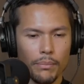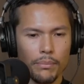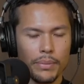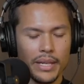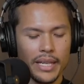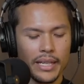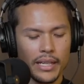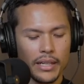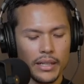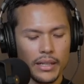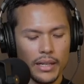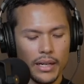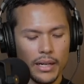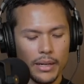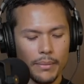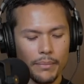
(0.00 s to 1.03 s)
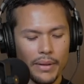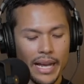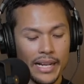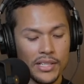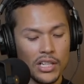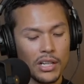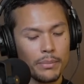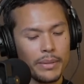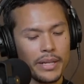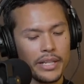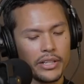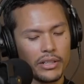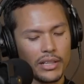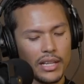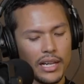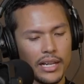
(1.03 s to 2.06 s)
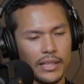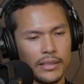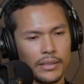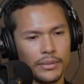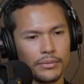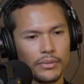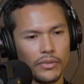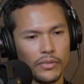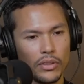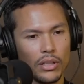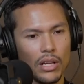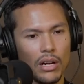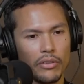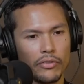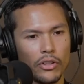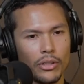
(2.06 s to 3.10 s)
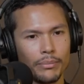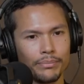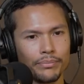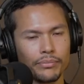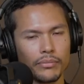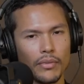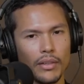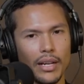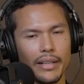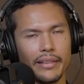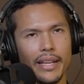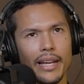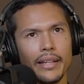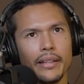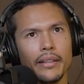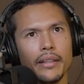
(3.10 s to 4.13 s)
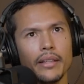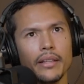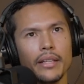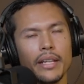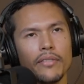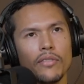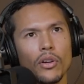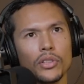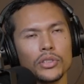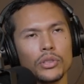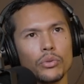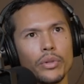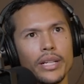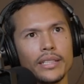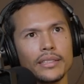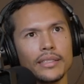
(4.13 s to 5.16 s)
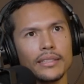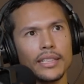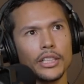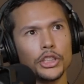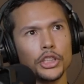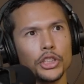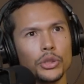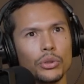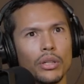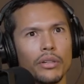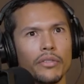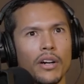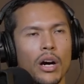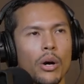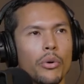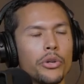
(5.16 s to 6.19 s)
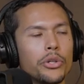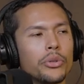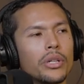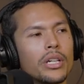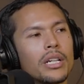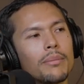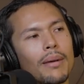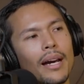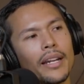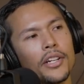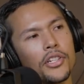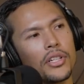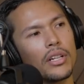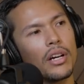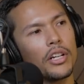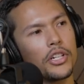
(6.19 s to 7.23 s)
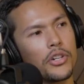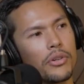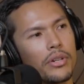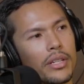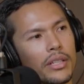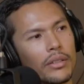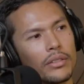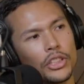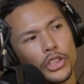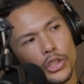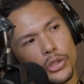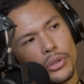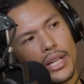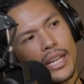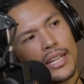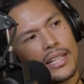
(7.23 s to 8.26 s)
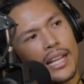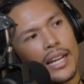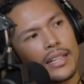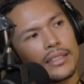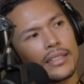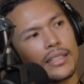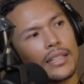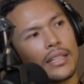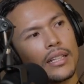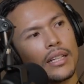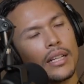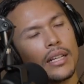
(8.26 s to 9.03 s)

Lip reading: being Exxon being your client with the law firm, and then they've also raised this issue of how are you going to manage the country should you get elected,